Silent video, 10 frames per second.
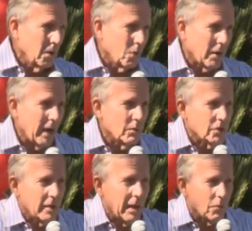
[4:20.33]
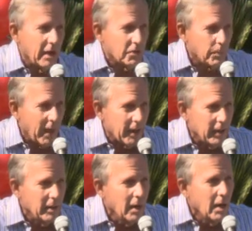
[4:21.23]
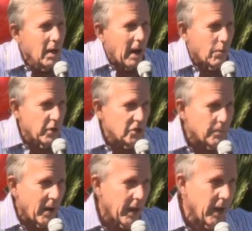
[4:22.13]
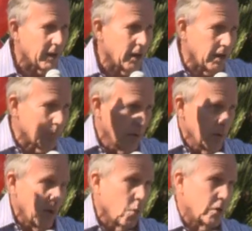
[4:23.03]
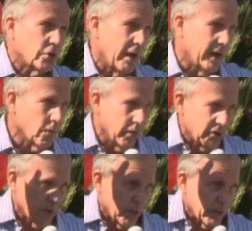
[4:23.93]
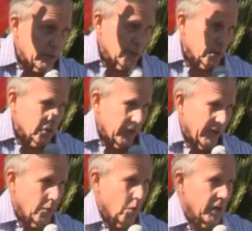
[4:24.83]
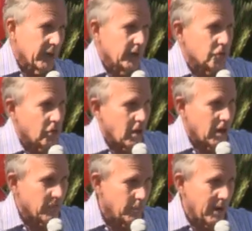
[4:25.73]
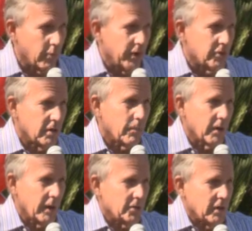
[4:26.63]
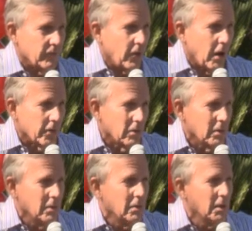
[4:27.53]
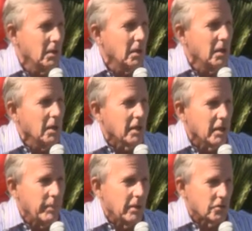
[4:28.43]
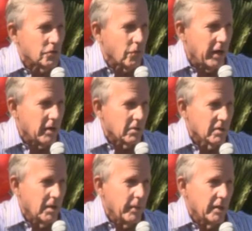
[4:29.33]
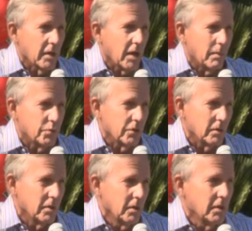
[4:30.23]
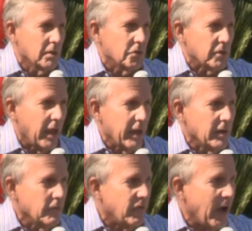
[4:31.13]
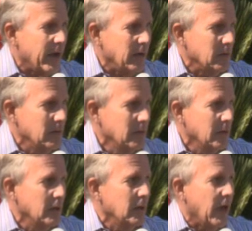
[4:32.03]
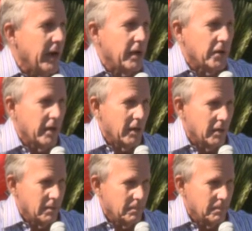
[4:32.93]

When I was in that rice paddy, I reached my hand up, which I didn't reach it like this because I didn't want to get it shut off, but I reached up and I said, Father, give me the strength, give me the gumption to stay in the fight. And he did.